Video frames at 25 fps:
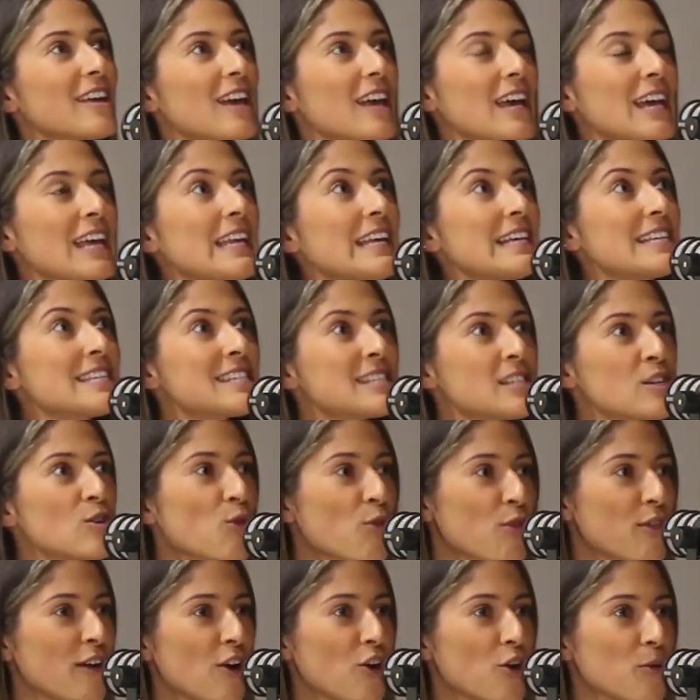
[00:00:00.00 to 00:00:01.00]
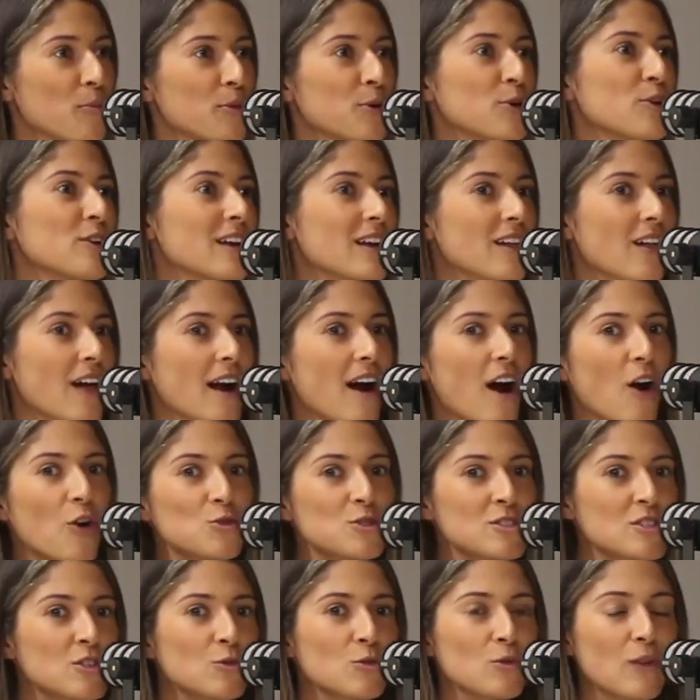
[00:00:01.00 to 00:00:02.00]
It is still therapeutic. Like, I'll
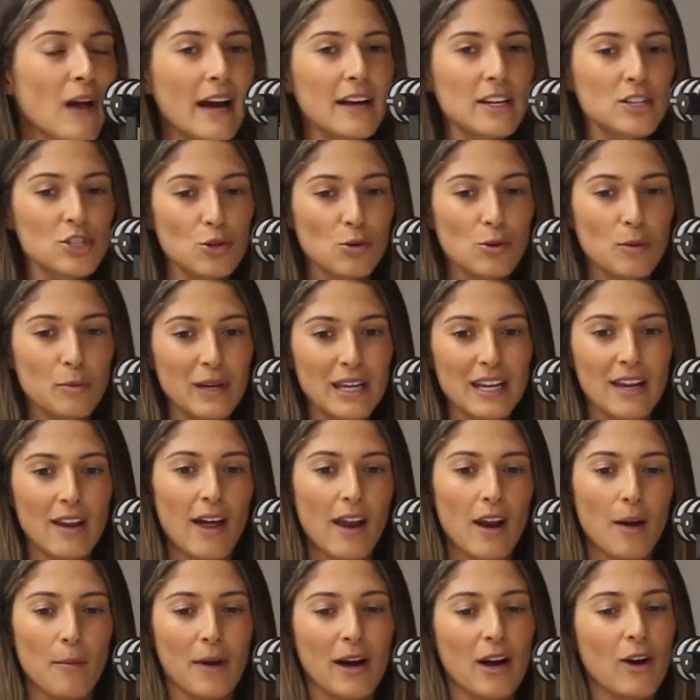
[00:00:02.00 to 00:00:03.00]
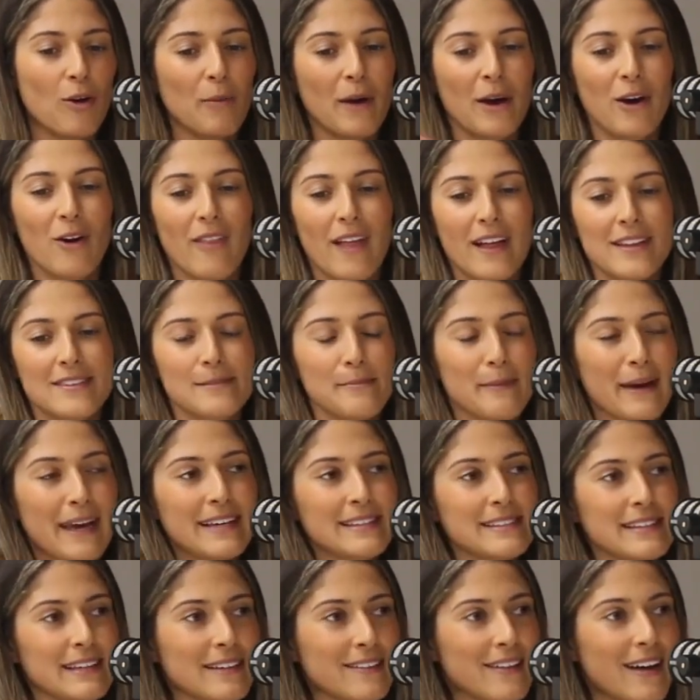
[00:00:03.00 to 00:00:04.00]
still like do a bit and I'm like, oh my God, that's
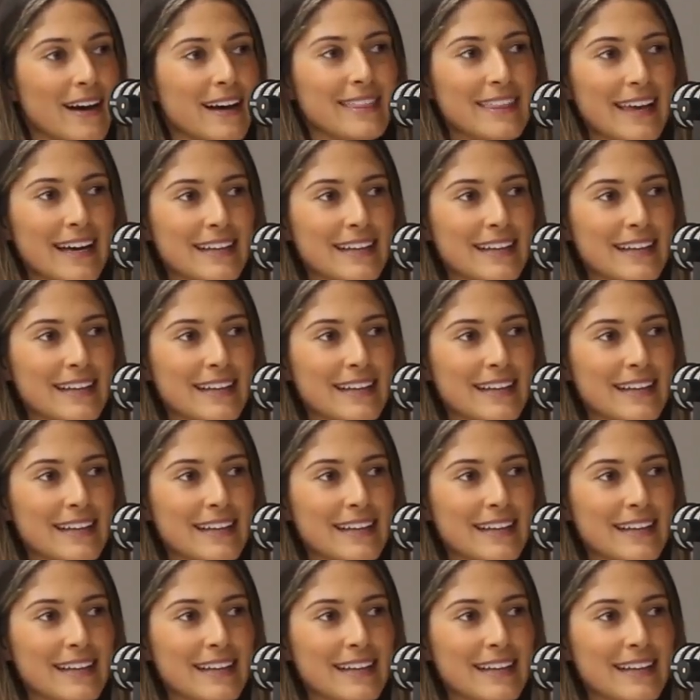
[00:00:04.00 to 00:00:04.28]
amazing.